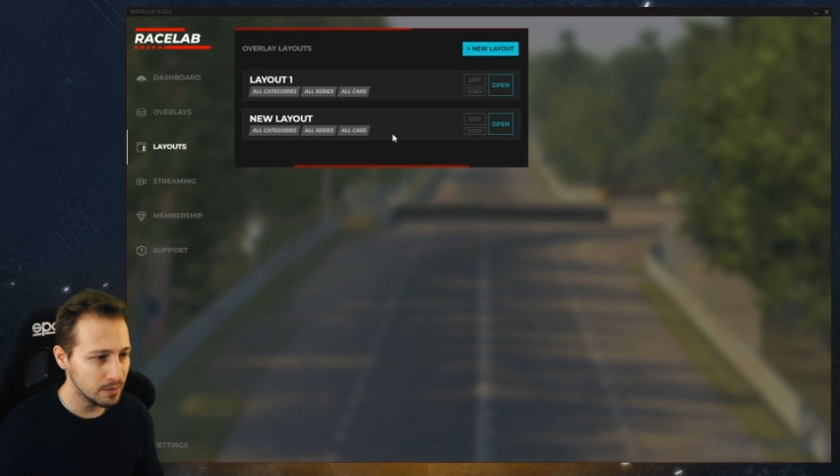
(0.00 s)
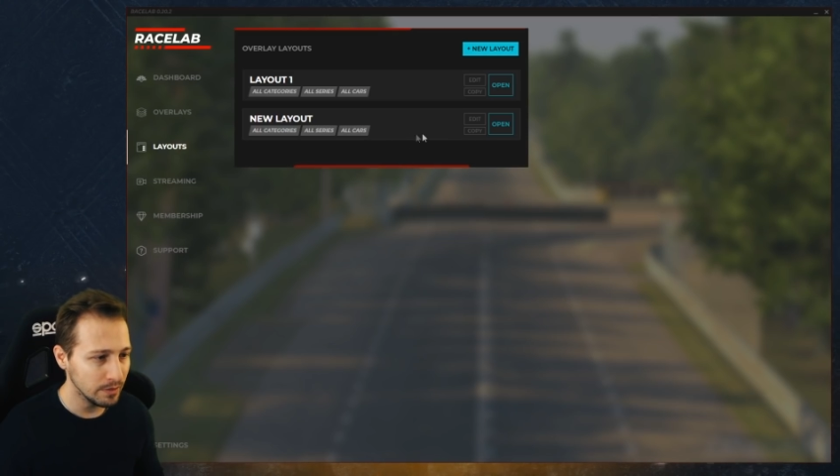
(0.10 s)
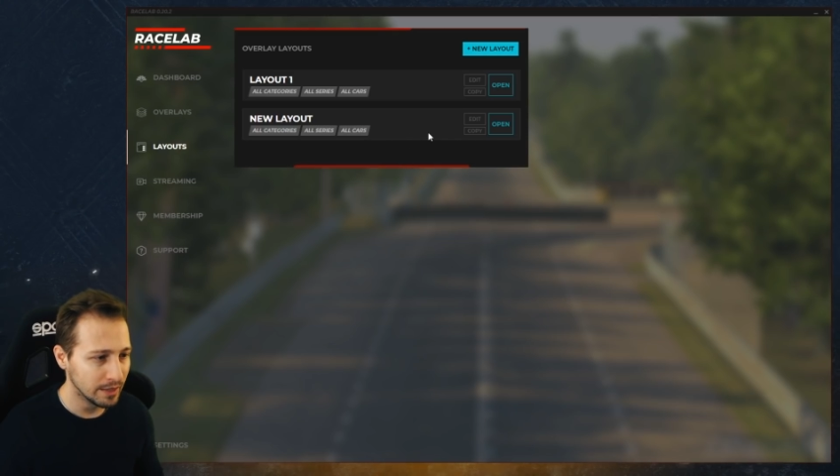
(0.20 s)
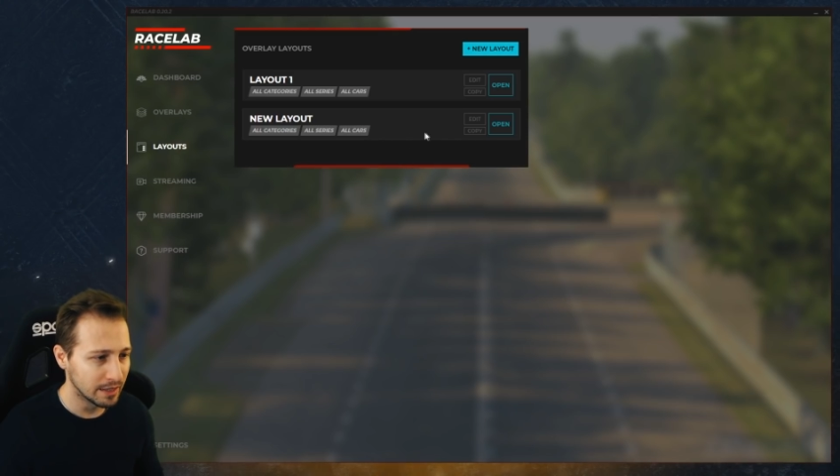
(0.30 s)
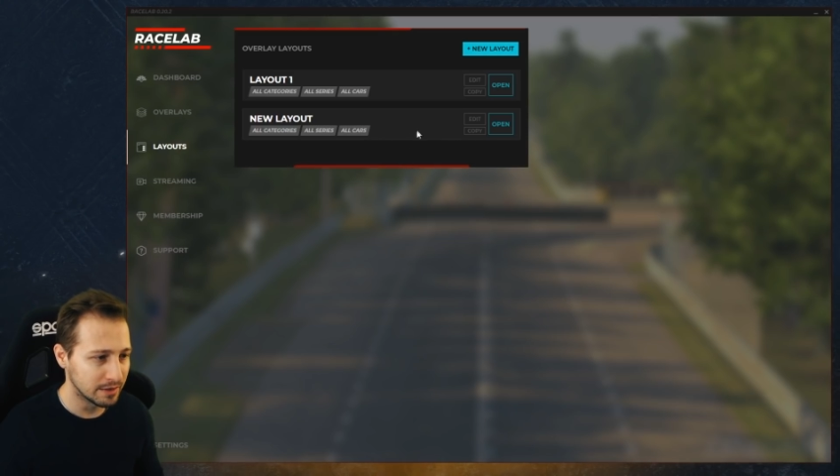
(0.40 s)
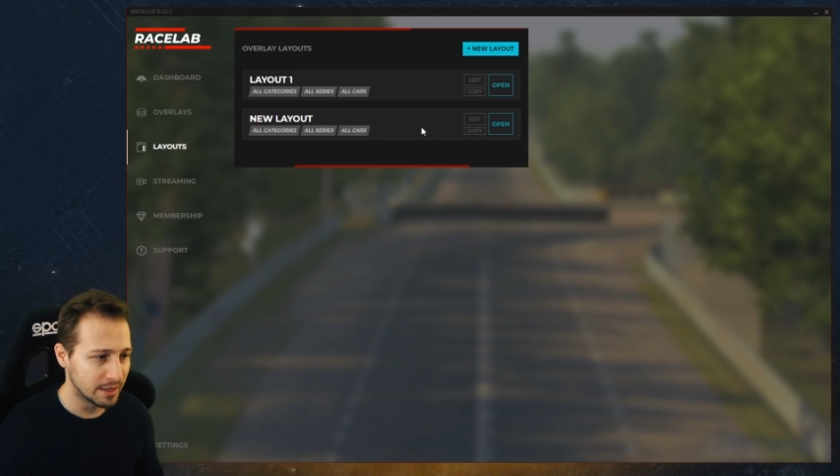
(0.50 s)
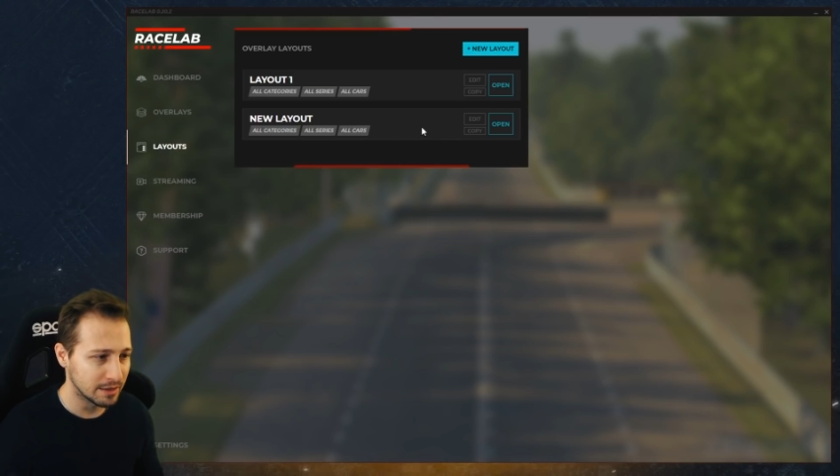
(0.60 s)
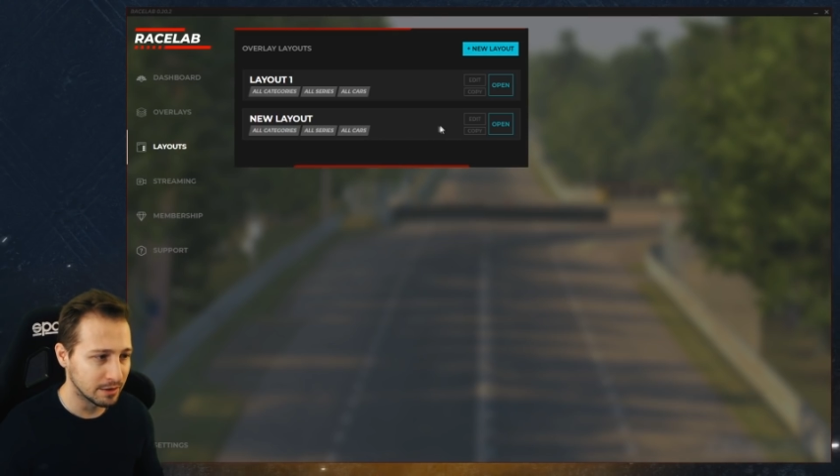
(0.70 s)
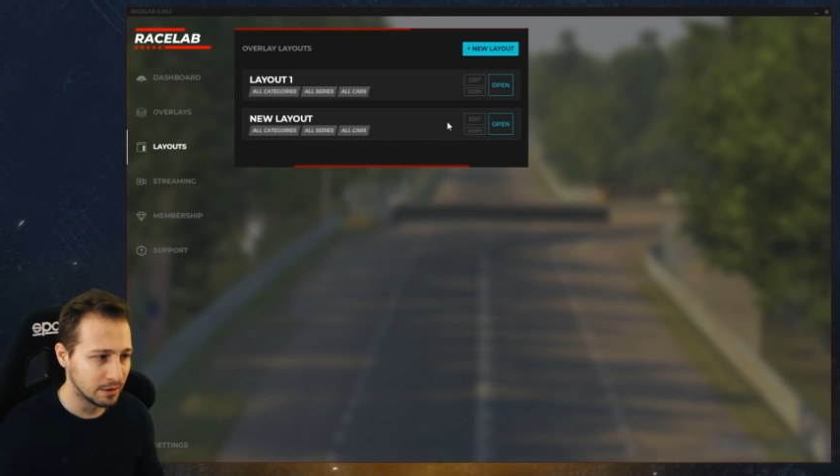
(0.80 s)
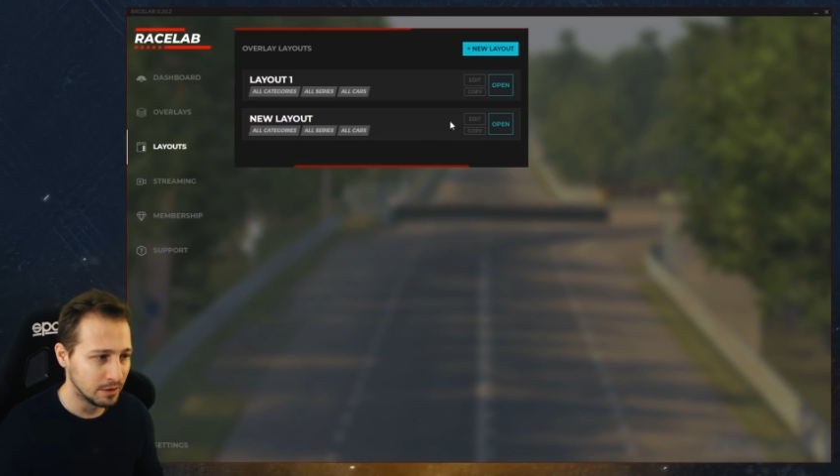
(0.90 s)
and
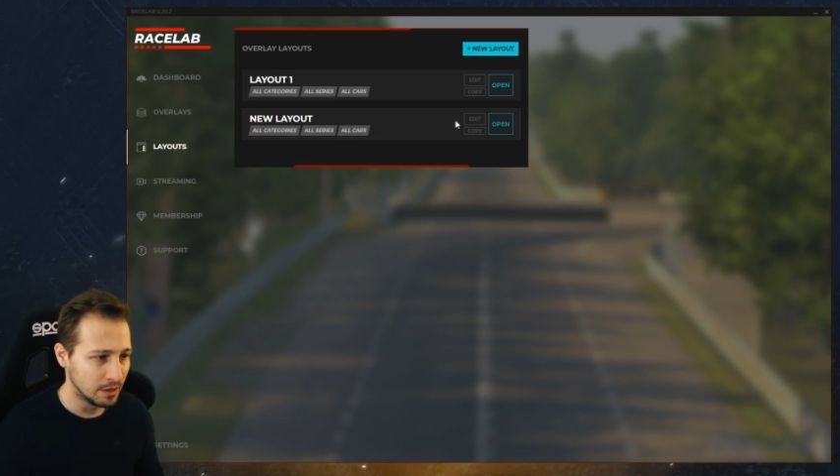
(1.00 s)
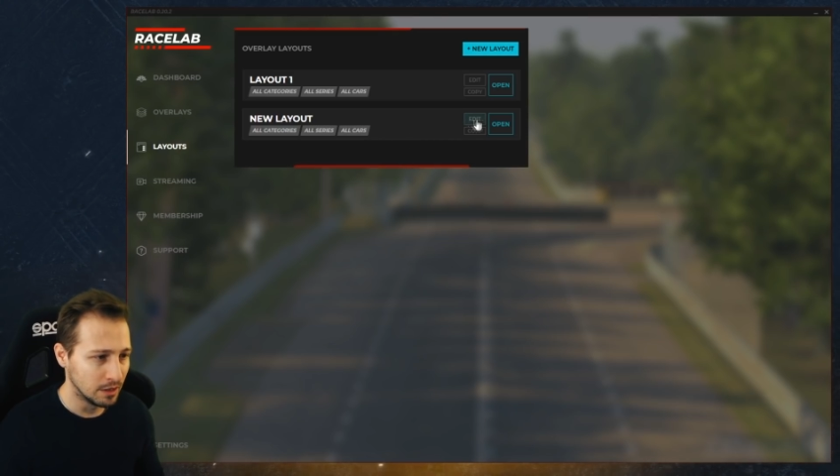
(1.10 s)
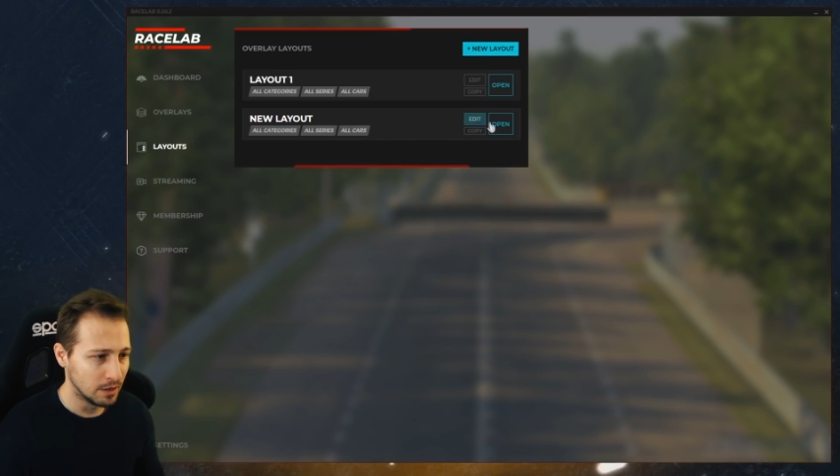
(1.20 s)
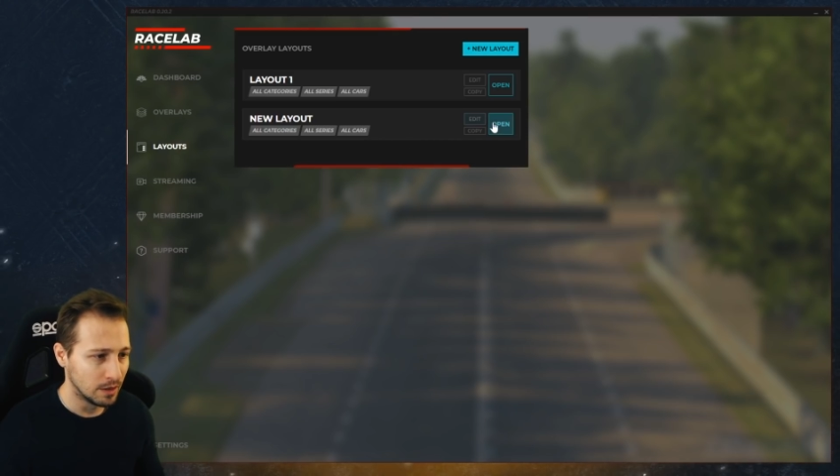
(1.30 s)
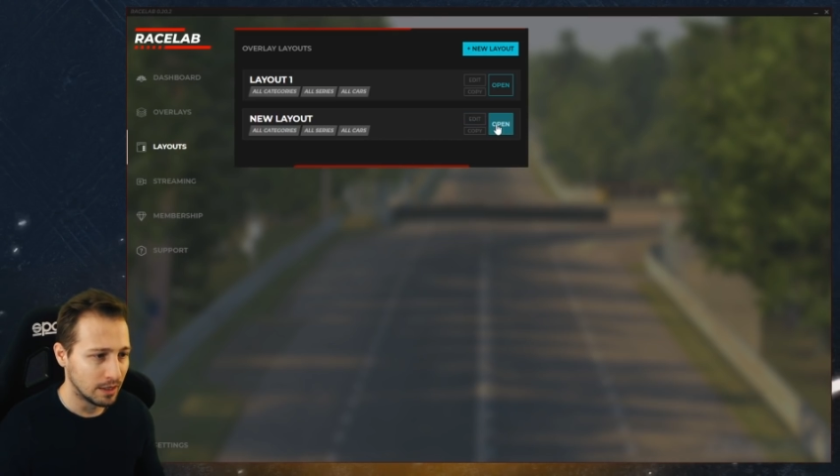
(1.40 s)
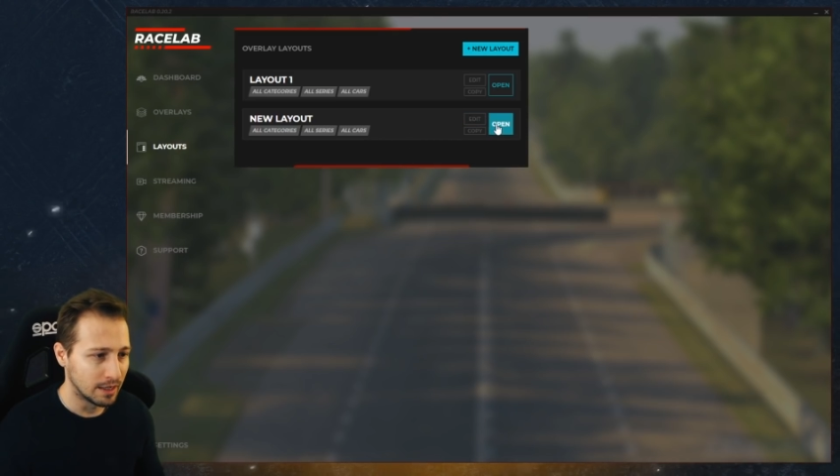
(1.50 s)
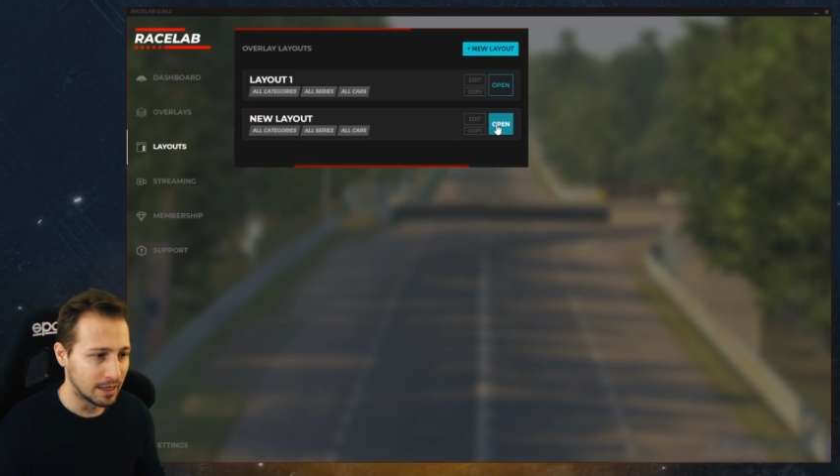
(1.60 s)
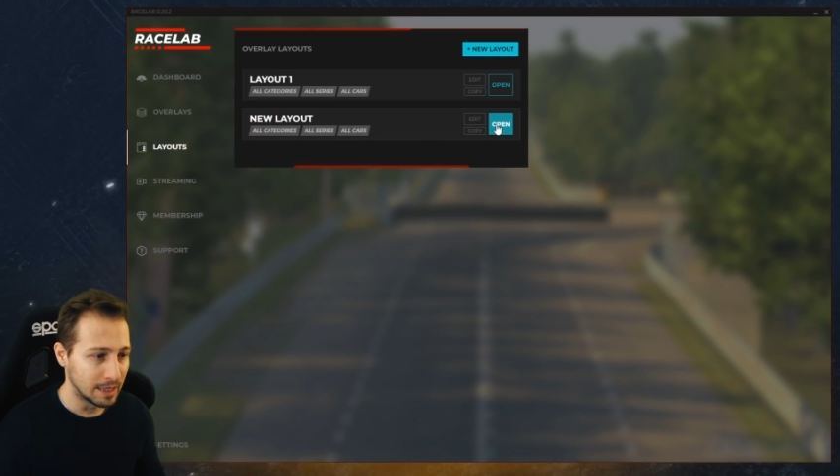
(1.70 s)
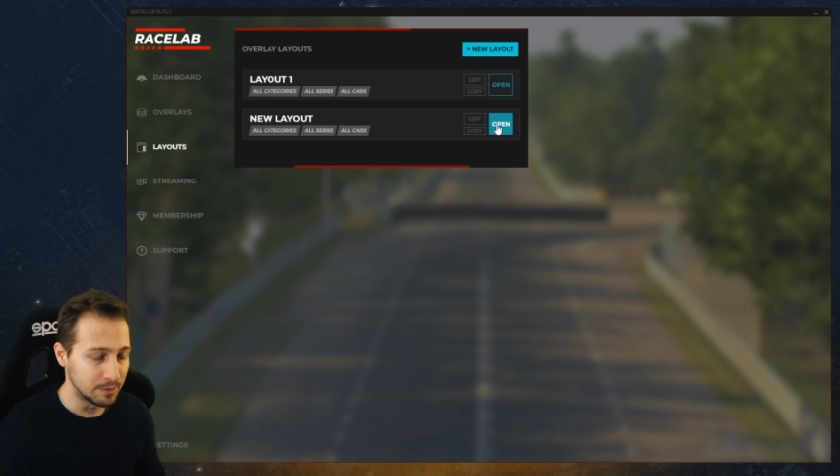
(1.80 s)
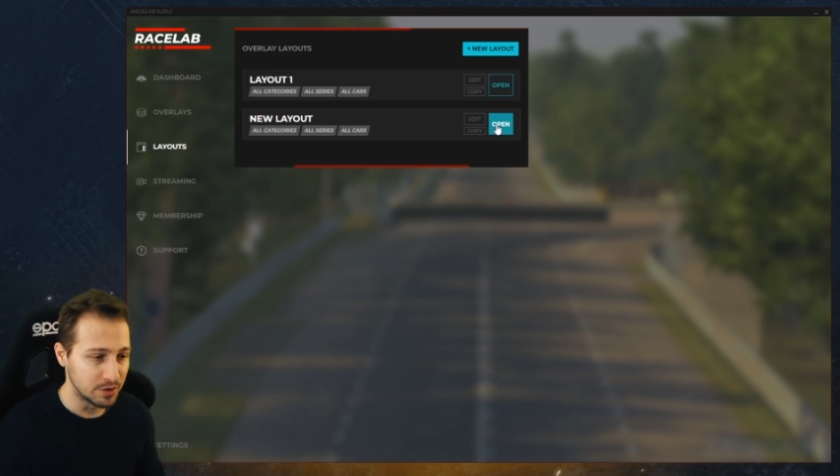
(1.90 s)
then
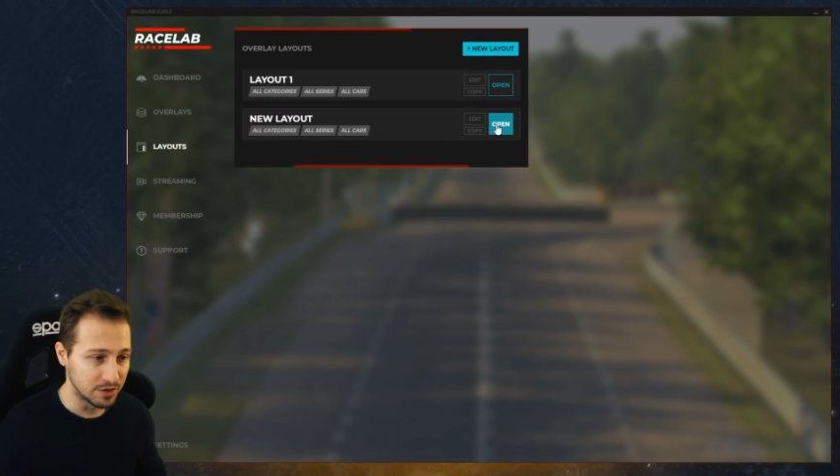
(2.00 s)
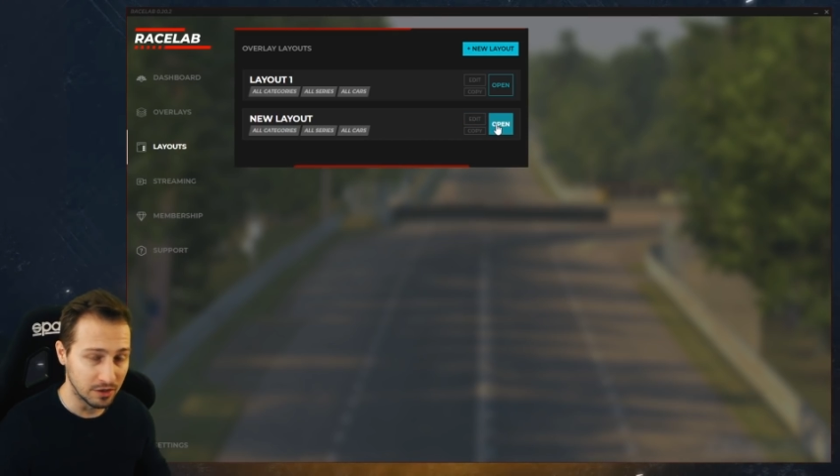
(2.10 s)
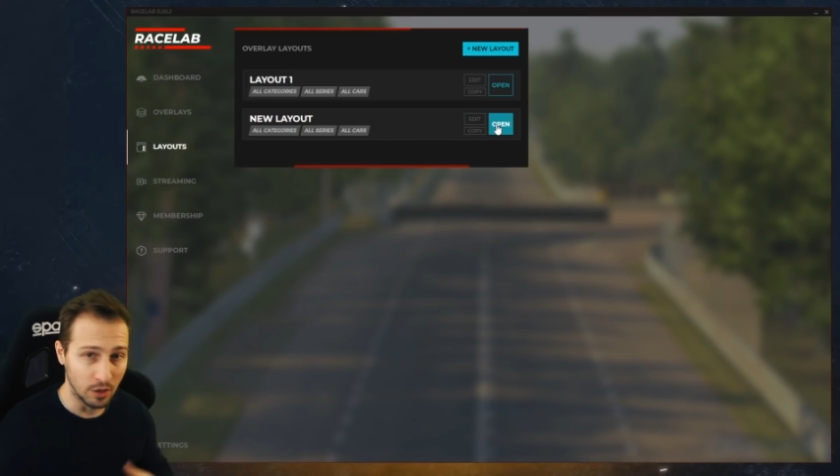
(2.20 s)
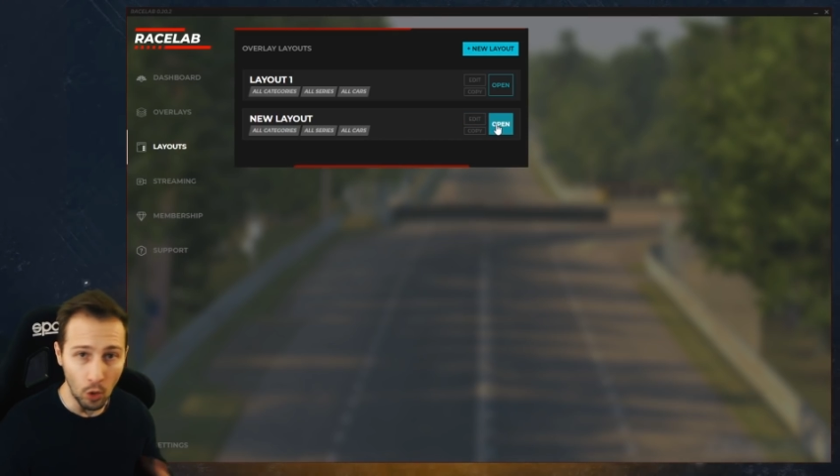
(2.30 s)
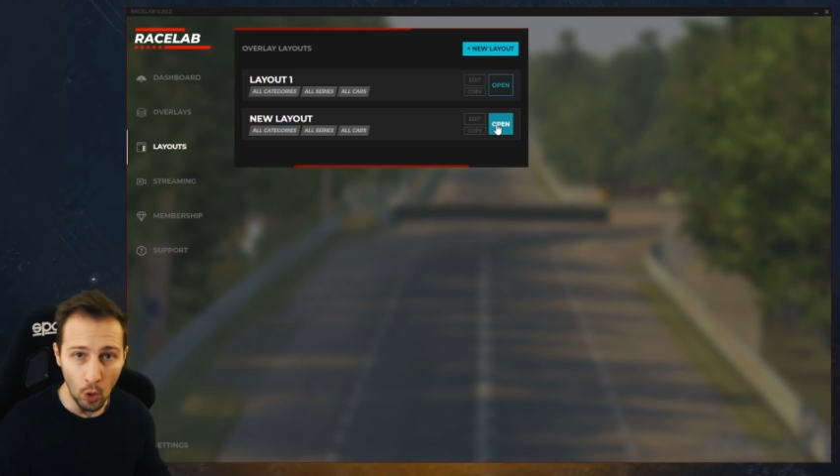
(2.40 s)
I'm just gonna